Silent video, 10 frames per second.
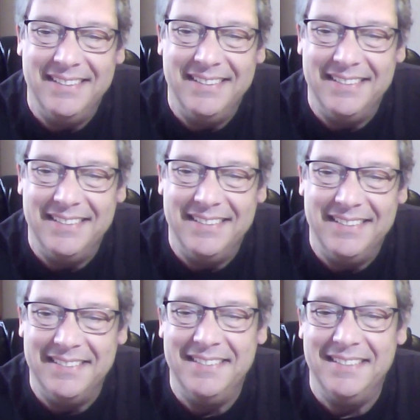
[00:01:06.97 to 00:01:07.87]

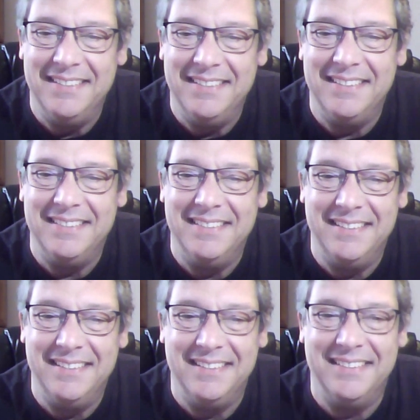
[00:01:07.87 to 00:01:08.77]

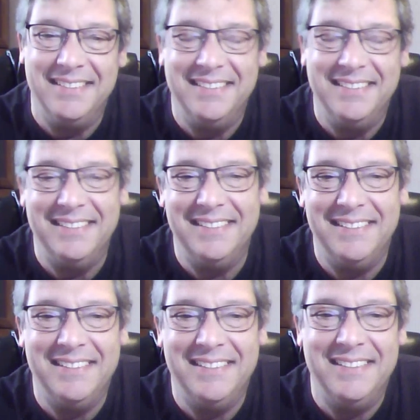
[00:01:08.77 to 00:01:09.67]

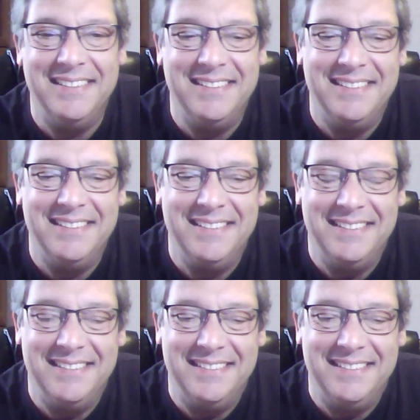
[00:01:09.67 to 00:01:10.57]

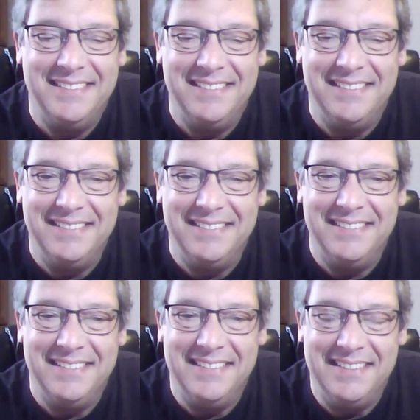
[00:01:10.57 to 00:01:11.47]

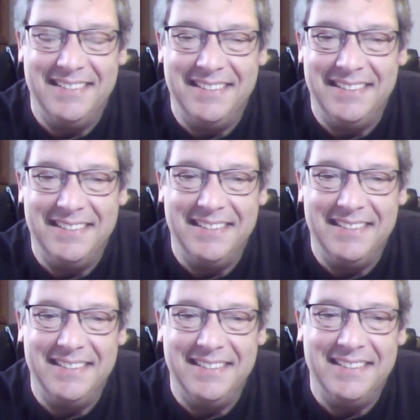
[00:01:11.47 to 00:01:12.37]

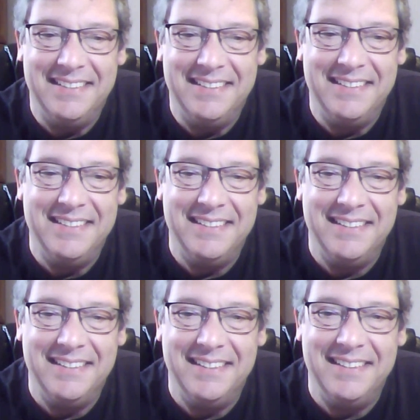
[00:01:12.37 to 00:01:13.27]

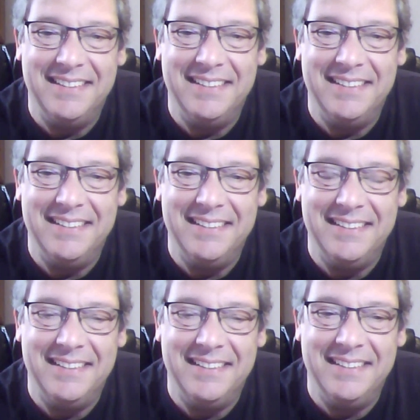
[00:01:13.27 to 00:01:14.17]

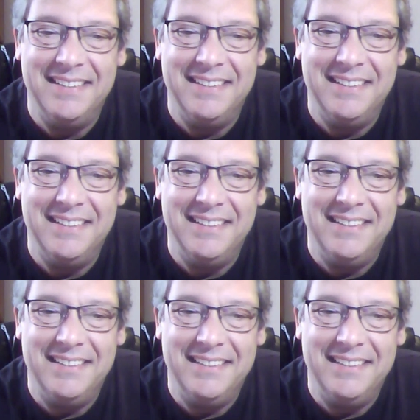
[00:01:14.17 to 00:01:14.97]
No words are spoken by the person on screen.